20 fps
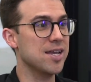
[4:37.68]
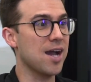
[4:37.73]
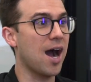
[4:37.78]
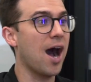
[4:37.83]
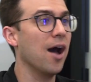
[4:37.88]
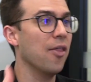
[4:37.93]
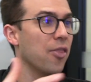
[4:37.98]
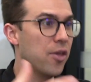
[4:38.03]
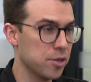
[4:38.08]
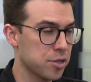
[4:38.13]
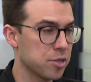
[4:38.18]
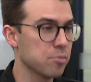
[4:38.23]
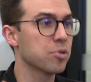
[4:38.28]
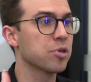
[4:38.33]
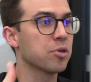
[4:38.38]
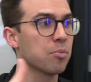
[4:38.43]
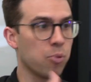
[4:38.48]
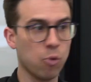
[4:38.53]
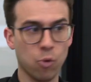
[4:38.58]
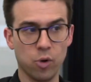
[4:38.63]
are there some
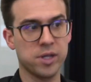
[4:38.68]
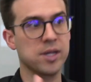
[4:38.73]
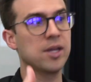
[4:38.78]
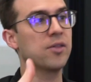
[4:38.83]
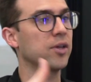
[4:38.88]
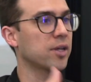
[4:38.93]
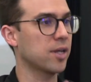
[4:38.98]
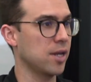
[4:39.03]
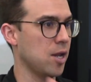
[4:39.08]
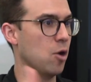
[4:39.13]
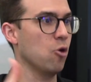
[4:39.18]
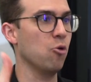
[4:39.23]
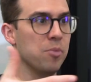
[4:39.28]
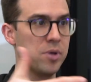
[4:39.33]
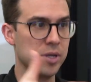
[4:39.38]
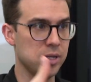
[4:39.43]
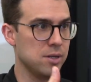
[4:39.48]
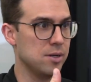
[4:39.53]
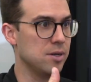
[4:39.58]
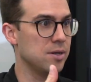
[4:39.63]
support here that can help
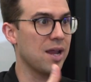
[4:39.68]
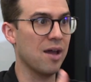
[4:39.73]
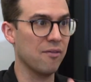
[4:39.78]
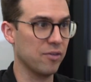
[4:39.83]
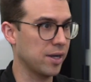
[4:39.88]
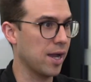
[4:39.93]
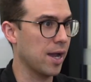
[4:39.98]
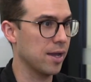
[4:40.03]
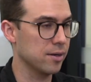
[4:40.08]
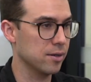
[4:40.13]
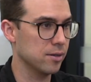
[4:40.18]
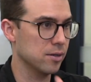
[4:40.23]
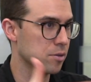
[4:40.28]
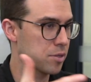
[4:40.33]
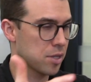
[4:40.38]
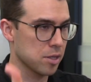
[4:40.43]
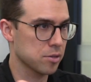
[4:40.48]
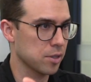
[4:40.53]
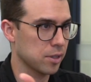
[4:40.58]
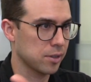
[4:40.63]
me navigate it? And it
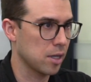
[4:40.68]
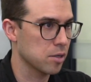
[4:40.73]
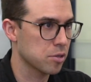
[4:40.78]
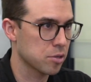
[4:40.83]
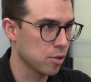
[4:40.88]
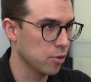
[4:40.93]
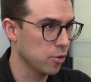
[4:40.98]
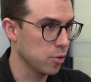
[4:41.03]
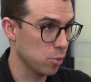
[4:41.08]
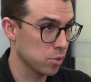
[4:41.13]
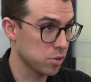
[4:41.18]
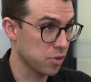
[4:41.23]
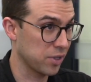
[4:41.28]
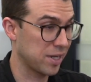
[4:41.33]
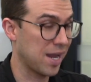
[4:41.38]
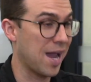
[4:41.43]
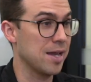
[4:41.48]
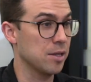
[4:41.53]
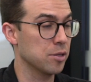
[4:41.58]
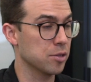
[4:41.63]
sounds like that certainly was the
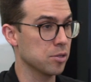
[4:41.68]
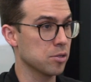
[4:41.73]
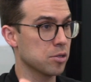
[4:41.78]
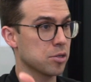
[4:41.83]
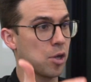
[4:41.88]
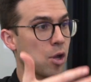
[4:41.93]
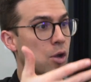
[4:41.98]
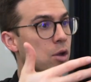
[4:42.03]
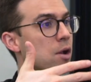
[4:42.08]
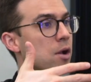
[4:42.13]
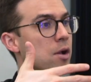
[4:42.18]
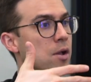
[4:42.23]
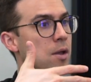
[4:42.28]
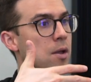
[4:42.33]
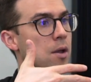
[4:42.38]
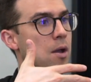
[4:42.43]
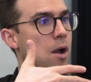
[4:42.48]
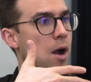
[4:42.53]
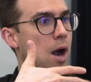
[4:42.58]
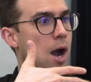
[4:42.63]
case. And so
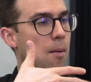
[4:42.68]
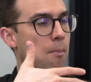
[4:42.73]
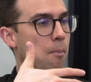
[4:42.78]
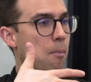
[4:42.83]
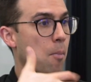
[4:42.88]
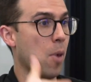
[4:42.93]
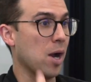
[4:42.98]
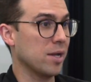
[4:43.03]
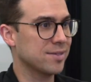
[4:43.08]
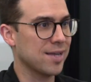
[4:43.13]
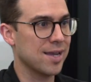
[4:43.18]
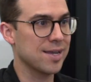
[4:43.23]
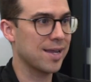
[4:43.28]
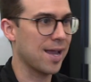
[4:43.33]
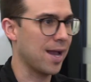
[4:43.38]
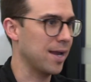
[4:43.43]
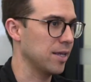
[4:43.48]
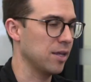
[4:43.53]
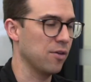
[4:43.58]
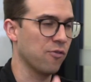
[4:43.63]
my
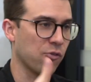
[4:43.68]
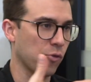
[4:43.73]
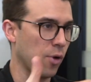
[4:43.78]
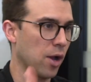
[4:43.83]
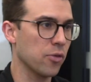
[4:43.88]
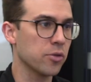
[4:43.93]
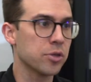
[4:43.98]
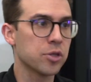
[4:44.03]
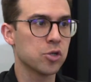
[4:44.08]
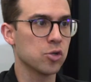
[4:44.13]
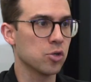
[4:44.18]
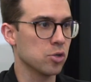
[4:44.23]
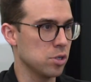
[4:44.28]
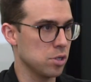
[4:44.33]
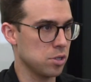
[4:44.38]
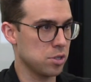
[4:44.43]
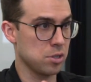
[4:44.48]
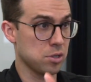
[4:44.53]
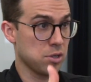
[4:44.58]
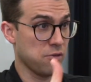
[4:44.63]
takeout here for other
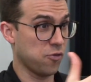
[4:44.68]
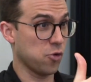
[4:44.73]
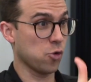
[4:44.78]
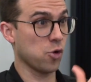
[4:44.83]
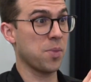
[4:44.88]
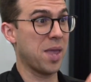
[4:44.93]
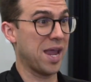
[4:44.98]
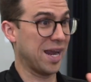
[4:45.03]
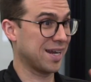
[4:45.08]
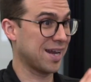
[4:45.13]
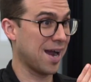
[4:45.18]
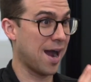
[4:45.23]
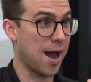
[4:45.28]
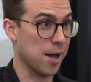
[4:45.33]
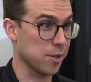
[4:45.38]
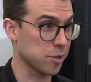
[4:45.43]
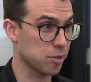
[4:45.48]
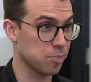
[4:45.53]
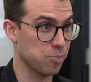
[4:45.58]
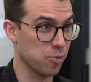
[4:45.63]
students is, if you're on that
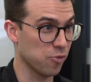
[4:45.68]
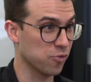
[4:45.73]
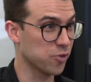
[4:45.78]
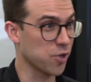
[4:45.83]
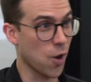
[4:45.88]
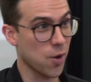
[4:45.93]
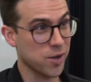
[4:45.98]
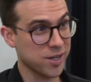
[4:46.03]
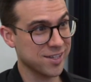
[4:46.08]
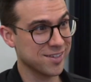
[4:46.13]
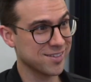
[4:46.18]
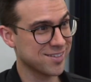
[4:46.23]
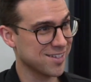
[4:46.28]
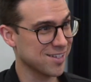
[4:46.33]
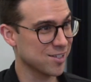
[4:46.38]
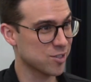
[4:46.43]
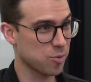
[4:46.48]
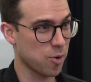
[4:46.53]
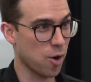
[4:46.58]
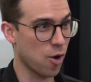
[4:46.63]
cusp of going into
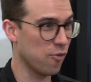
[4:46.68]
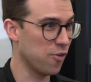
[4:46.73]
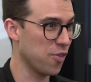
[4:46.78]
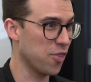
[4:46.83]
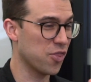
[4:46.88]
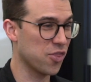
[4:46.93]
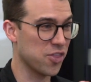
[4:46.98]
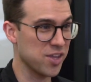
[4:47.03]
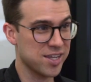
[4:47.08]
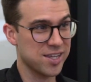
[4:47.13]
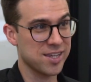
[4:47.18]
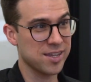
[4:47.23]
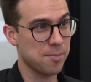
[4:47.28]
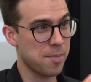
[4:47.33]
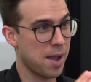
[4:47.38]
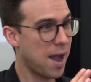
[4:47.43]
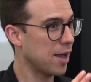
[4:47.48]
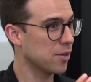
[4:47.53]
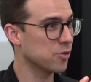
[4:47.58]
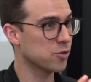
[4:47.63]
Year 12 and thinking
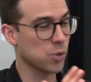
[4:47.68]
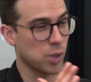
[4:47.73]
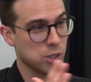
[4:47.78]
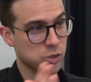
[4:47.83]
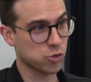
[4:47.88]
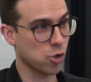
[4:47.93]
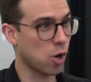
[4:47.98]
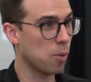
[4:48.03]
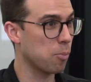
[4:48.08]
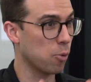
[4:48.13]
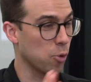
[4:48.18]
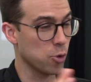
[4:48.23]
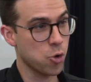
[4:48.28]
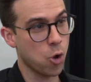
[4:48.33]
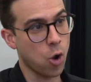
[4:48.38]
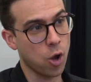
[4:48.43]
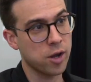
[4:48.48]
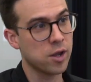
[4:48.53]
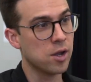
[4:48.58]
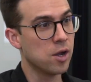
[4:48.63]
about, do I drop or
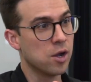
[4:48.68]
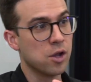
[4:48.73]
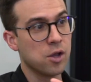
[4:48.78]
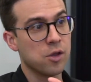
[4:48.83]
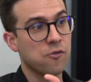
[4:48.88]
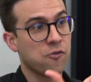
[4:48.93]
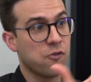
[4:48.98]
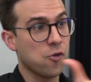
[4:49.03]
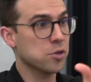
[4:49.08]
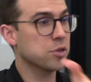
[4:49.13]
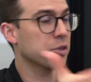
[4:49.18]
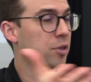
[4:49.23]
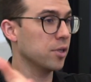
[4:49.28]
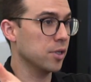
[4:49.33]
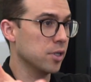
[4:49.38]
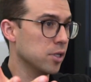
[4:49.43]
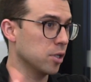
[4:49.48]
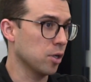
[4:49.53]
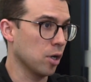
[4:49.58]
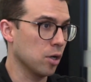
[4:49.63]
not,
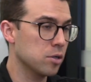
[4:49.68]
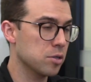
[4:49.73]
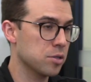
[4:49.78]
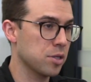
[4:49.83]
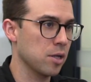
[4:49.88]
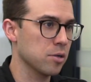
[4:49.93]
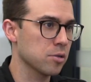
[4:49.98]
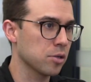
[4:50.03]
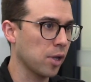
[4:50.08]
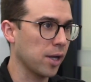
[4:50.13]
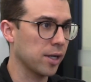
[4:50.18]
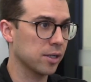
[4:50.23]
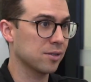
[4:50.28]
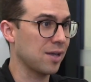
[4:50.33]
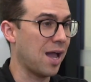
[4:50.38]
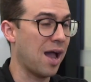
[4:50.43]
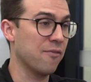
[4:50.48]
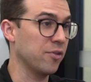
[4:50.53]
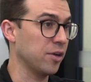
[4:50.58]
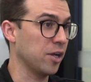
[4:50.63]
firstly, you know, it sounds like
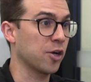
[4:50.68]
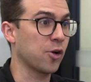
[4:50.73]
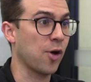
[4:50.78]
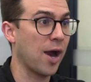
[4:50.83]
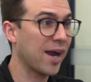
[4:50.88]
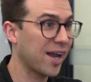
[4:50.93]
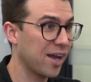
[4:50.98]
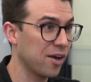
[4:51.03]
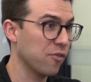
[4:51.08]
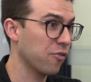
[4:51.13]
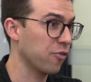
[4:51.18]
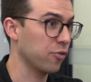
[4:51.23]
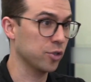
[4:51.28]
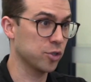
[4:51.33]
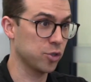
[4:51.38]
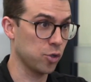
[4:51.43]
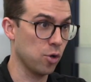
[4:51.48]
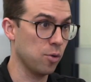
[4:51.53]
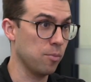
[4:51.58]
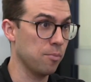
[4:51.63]
having a crack at it for a
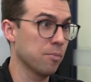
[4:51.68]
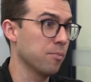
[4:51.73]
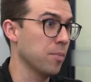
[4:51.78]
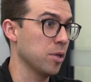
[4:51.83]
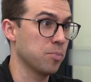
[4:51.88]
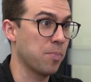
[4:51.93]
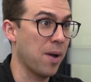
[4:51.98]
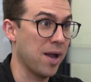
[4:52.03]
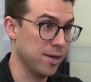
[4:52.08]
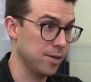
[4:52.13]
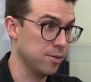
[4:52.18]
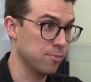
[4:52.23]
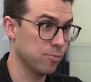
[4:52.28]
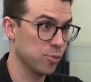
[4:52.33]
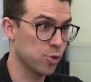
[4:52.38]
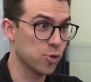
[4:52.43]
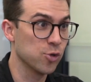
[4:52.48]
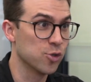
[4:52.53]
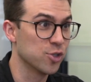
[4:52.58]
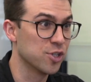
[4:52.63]
term has paid
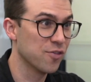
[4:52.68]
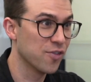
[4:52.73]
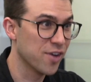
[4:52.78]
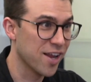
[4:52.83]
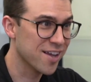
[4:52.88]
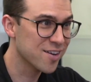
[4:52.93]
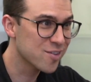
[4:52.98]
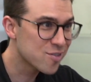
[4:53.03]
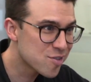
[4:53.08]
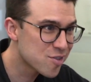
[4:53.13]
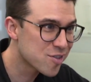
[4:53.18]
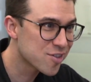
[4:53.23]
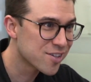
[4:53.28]
huge dividends.